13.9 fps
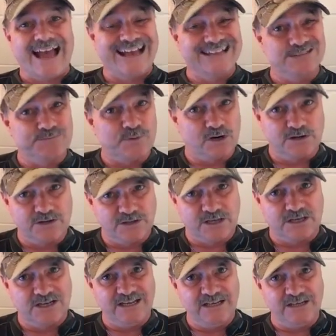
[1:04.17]
as part of the
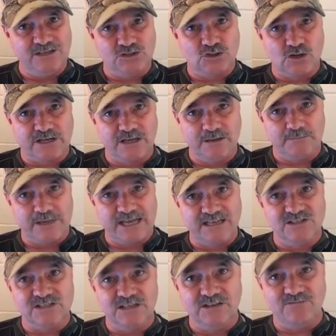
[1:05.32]
Canadian Trucking
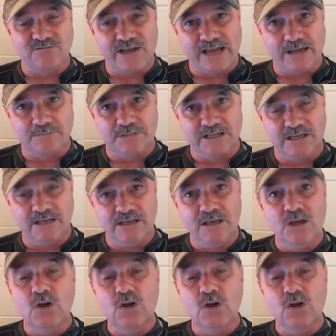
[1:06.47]
Magazine family,